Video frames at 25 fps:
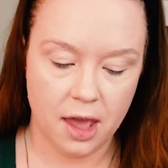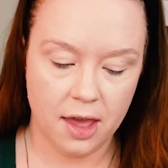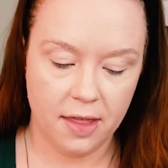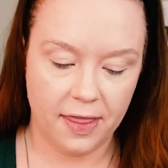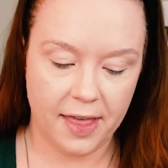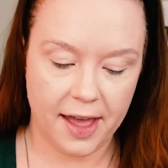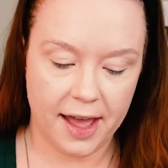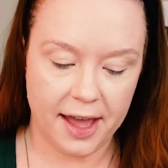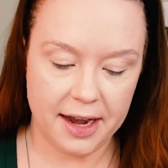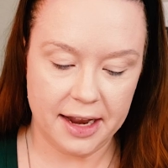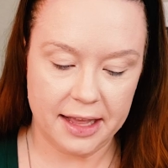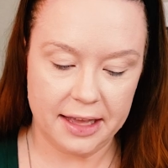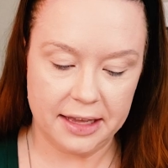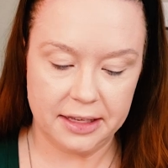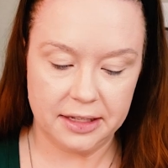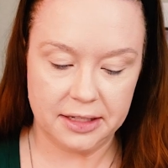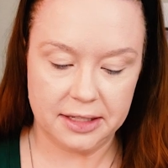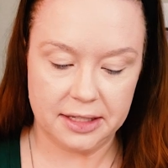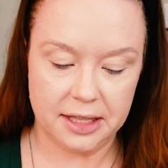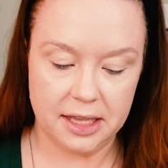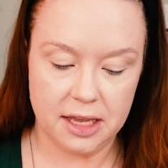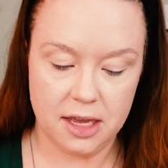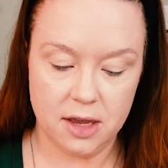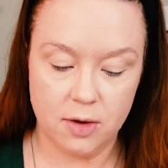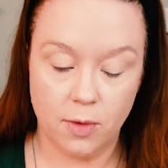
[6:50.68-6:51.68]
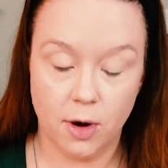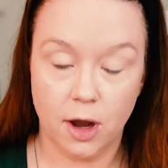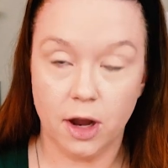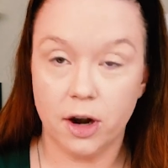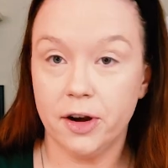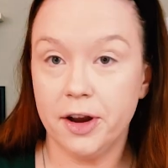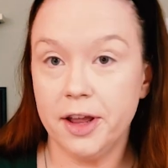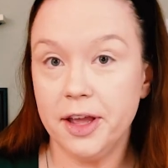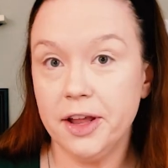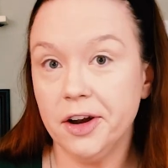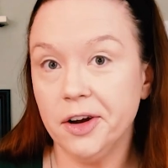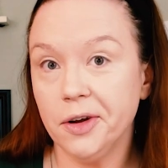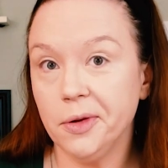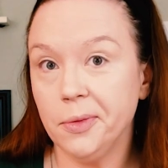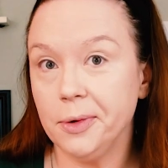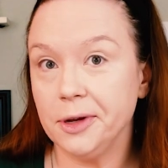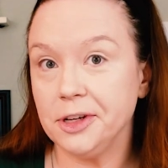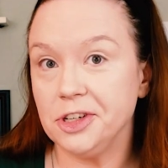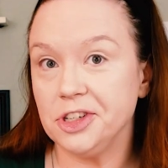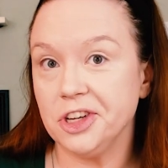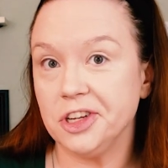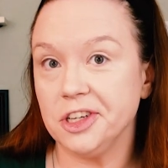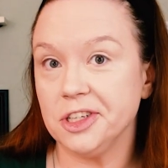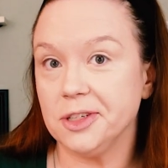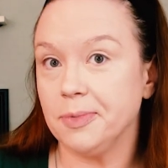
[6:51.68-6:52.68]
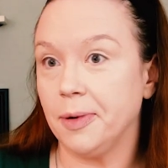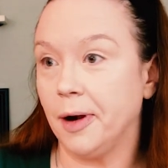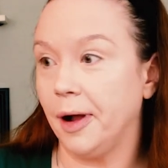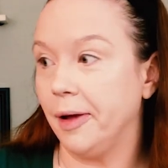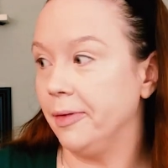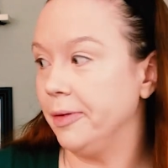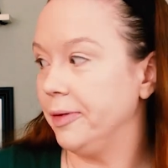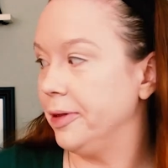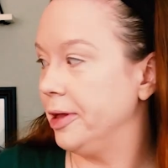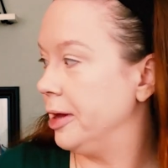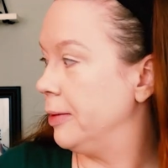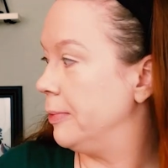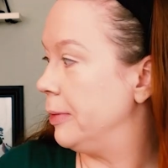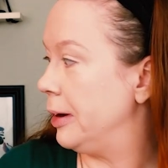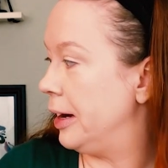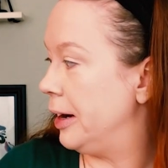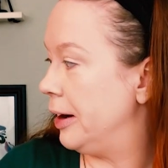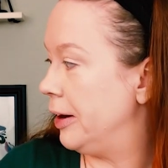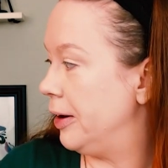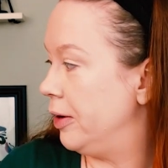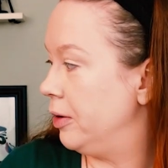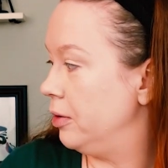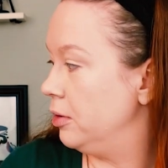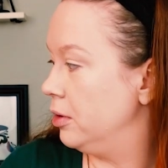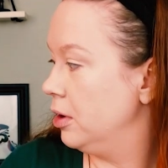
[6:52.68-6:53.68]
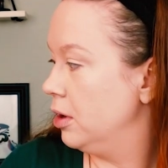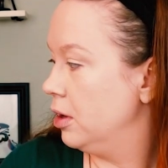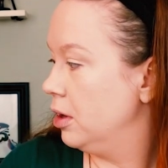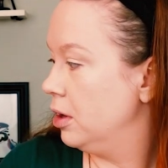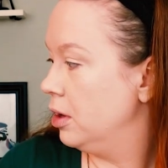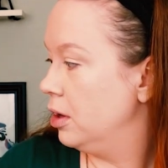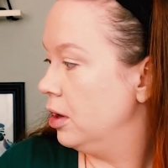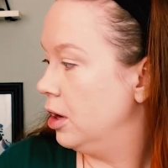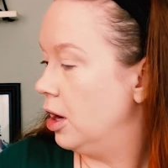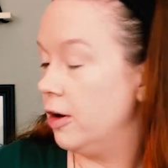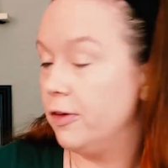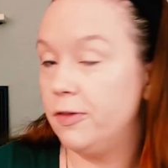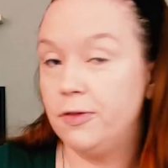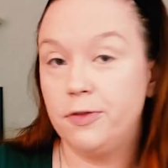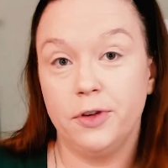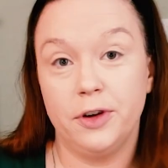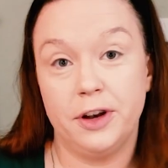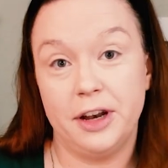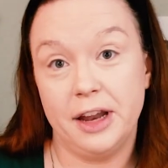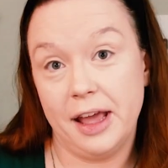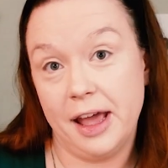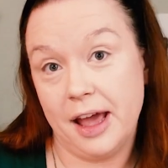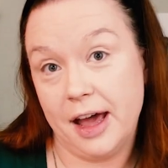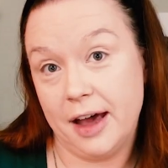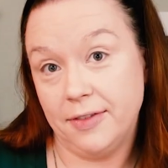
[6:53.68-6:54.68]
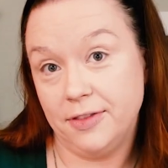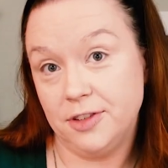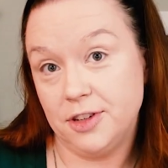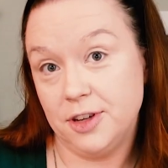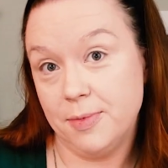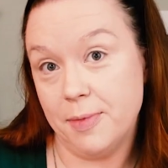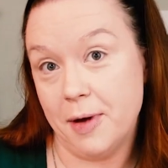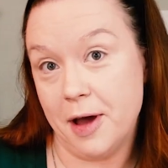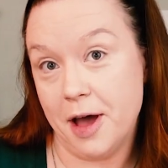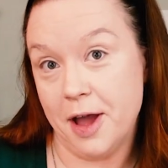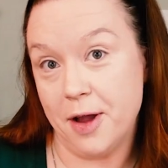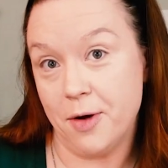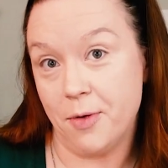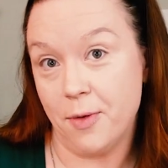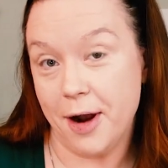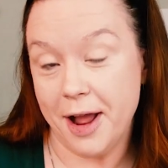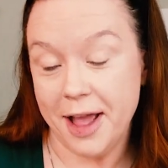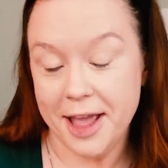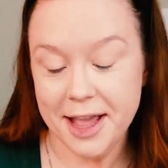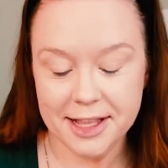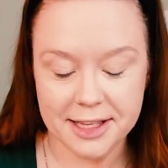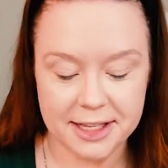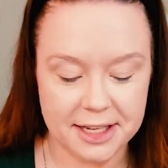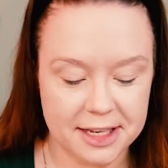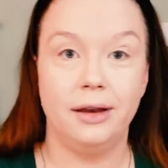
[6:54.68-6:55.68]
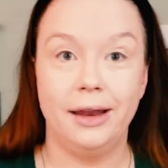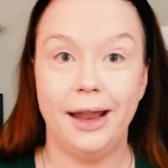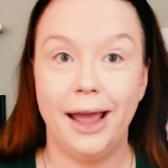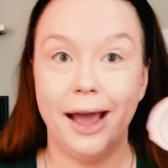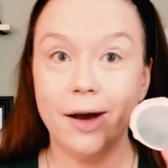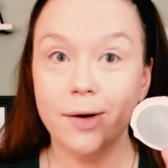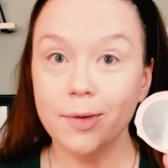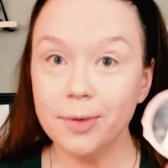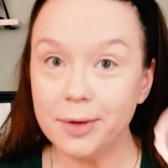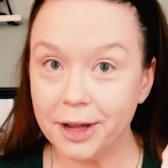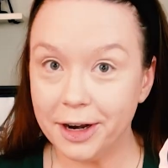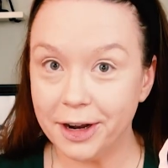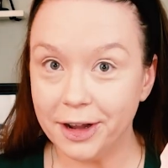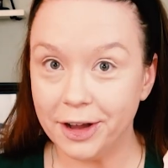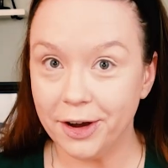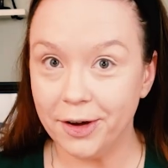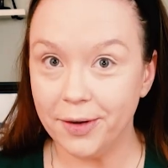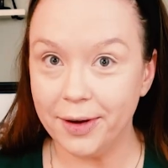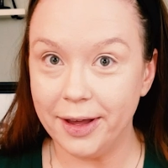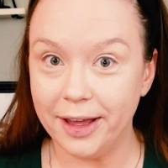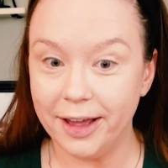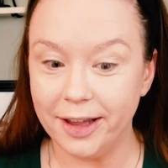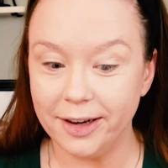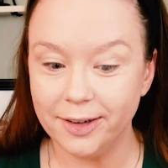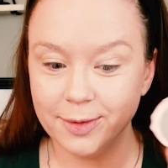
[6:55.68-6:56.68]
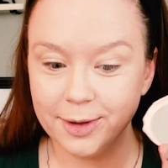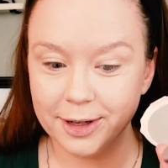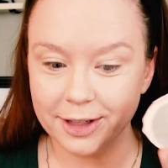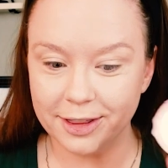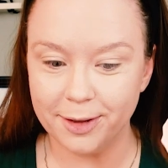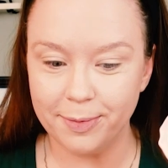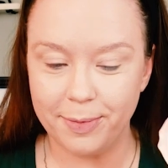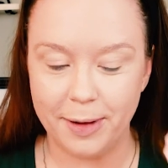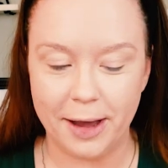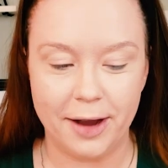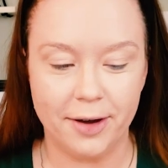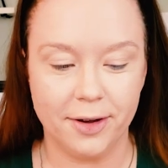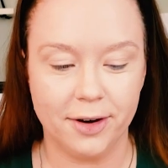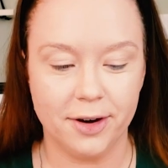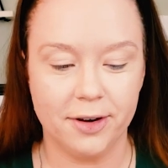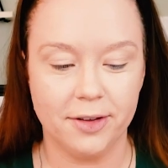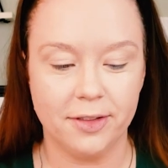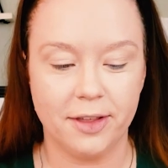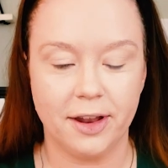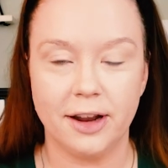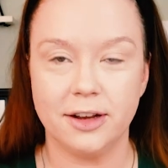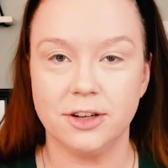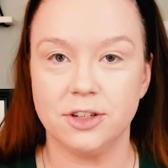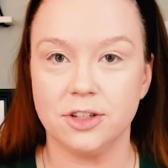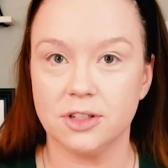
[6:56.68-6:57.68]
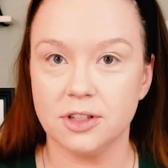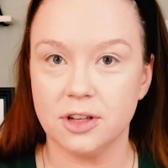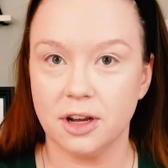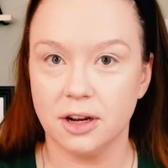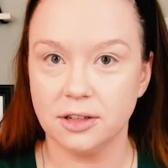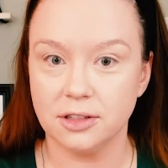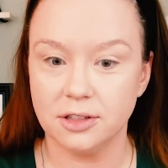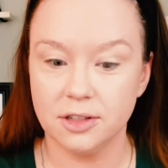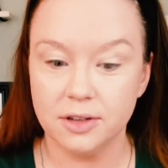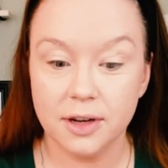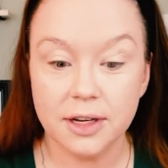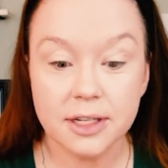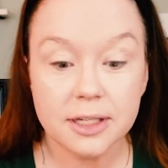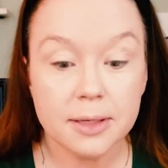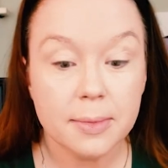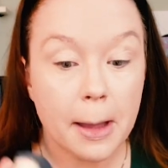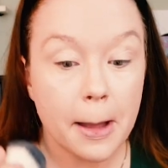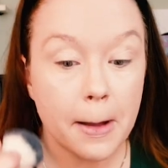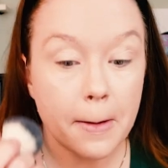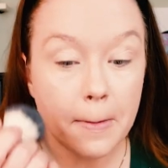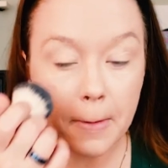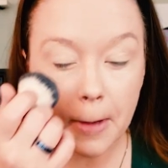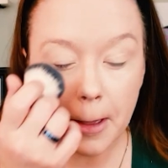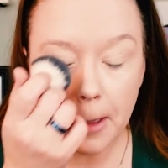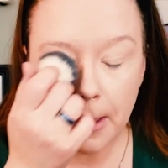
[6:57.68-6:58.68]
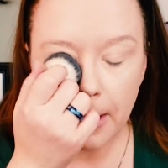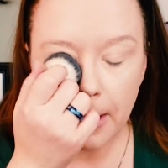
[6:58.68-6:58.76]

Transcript: That is the water heater, which is probably about 1.5 feet to my right. Now I'm gonna go in with the powder that I just talked to you guys about.